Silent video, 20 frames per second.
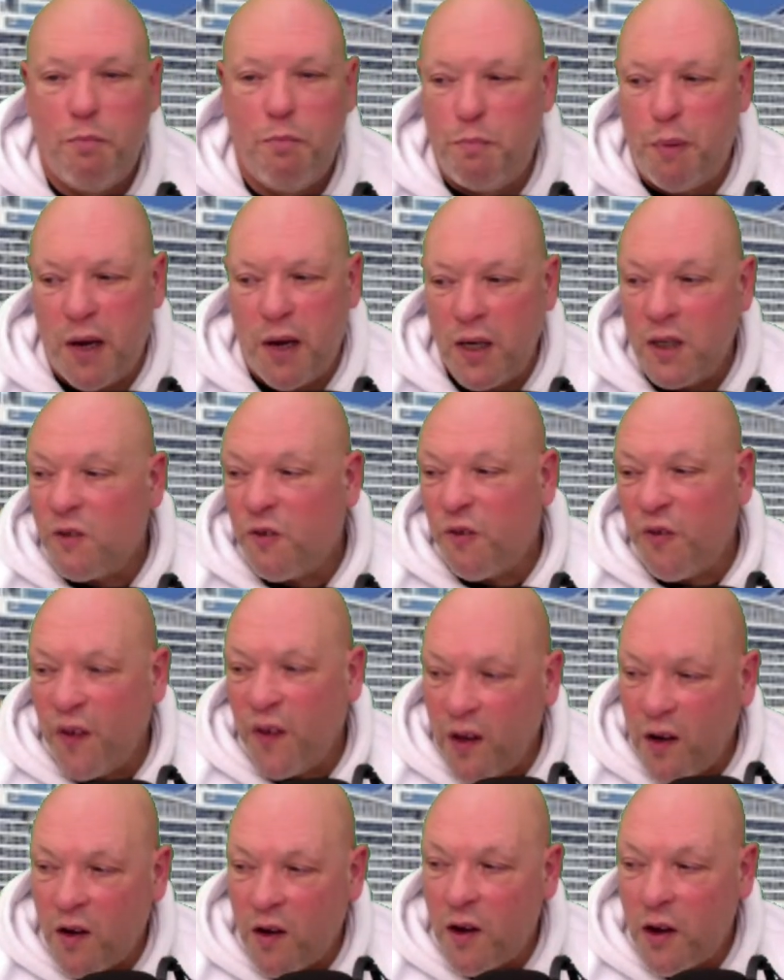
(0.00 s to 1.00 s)
but its
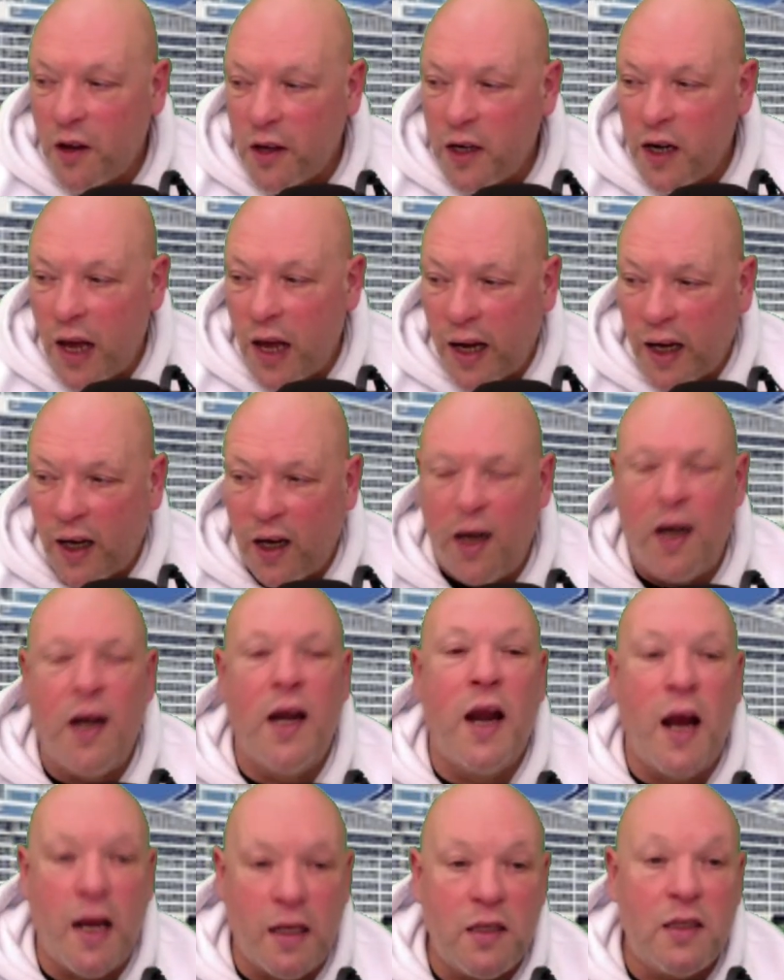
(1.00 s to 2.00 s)
feet are going like
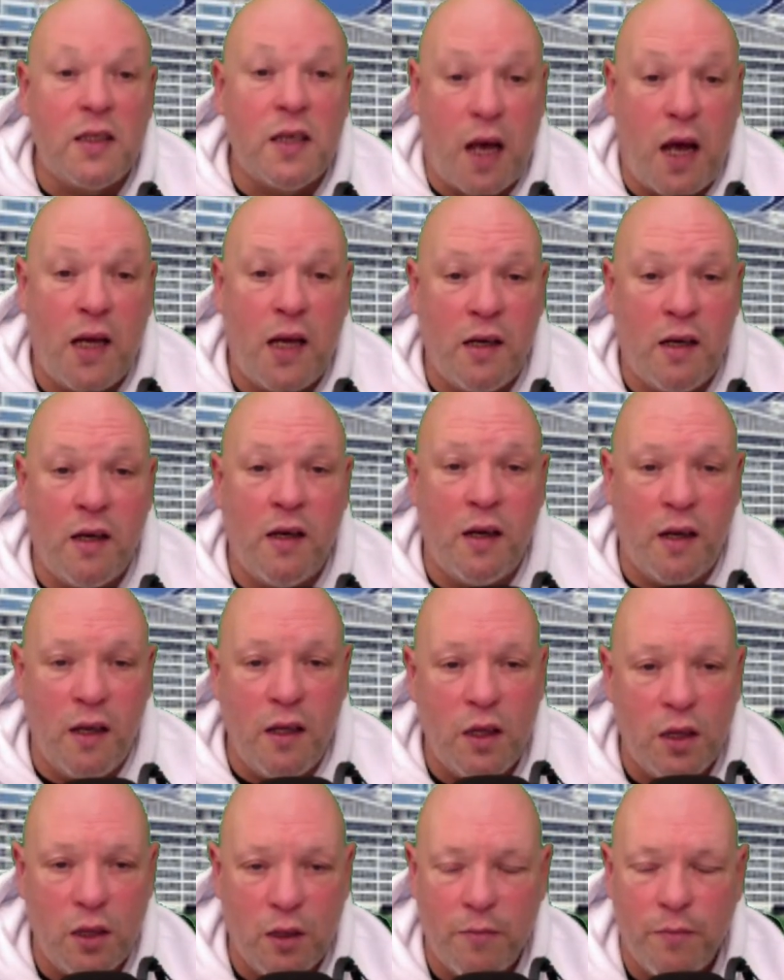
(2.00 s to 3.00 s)
nuts
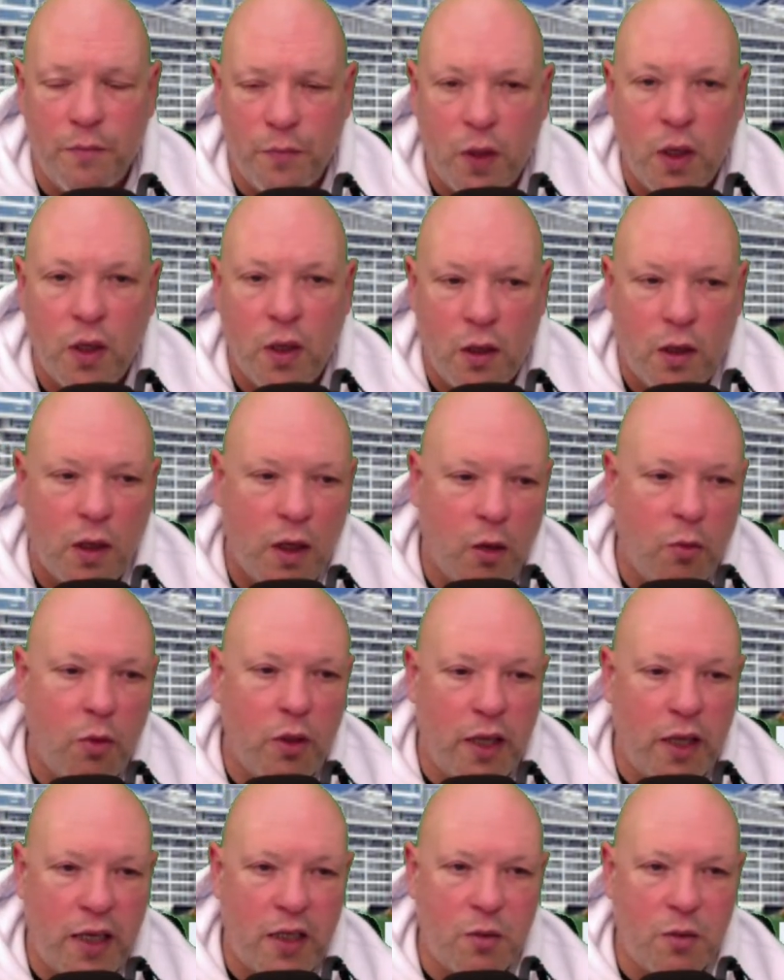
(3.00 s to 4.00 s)
underneath? Yeah, well,
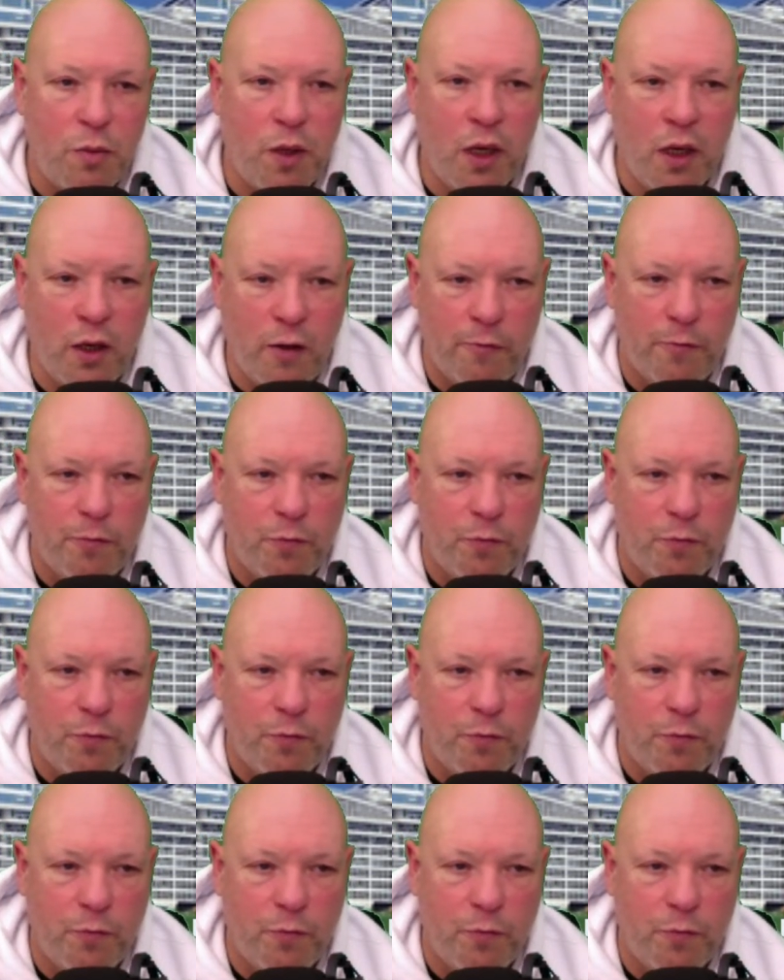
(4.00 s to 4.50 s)
that's me.